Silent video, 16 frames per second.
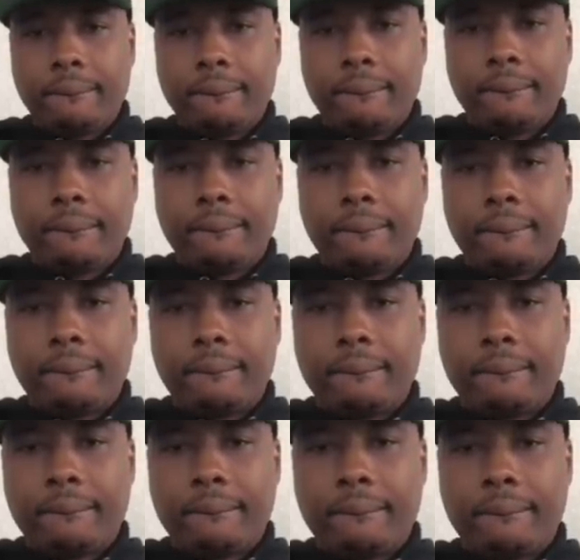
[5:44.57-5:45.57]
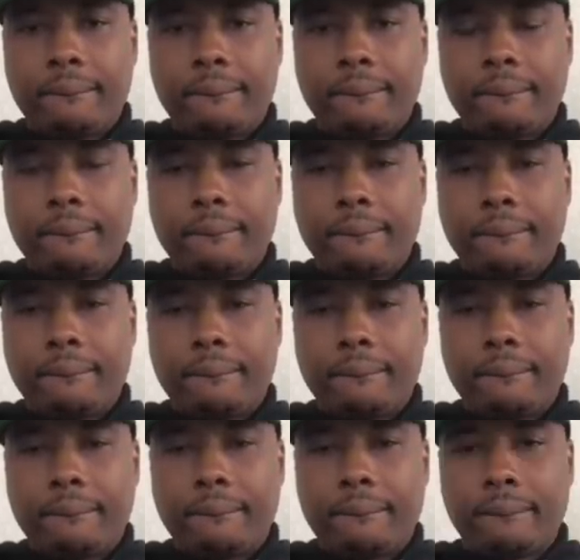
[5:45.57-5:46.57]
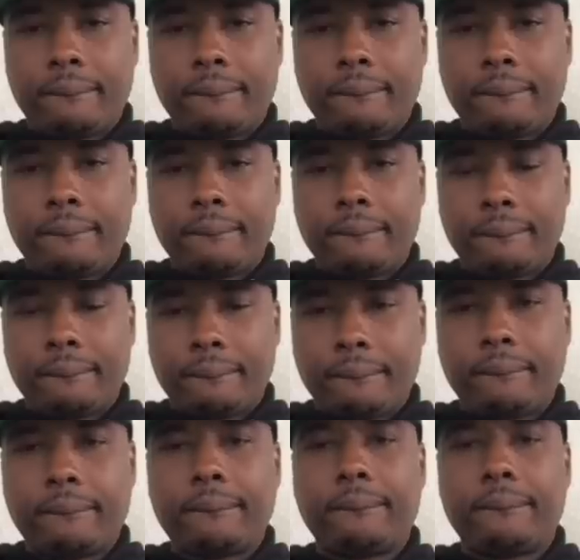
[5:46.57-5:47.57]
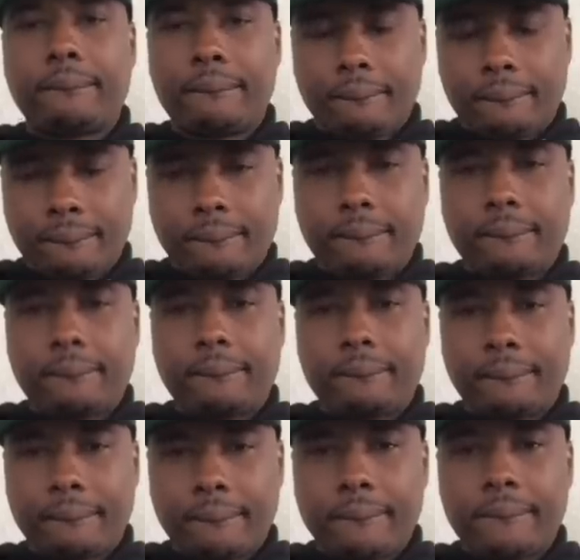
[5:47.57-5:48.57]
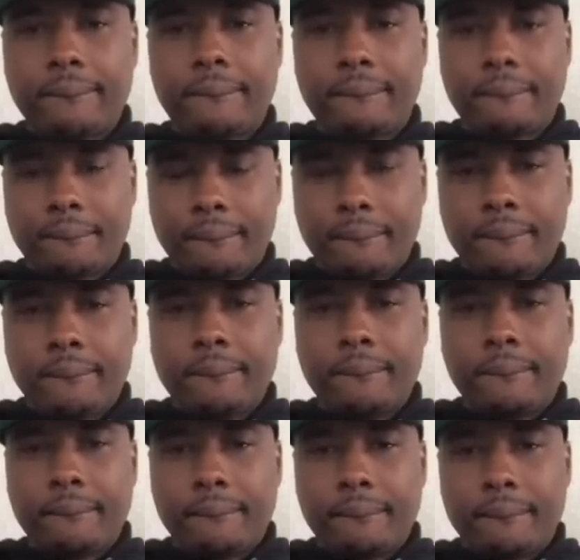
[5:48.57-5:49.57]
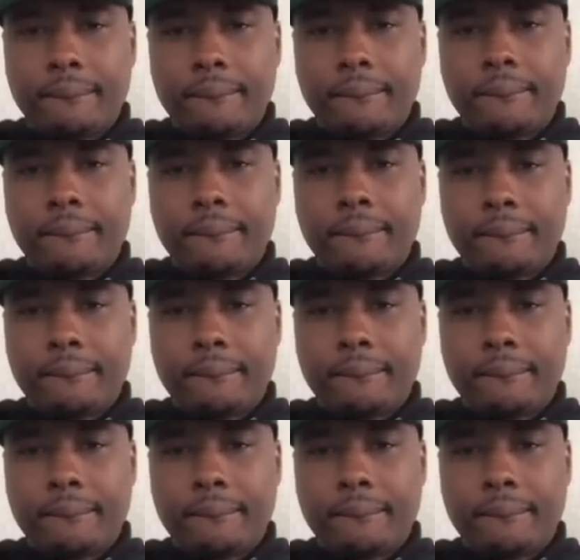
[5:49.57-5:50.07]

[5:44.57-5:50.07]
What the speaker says: (not speaking)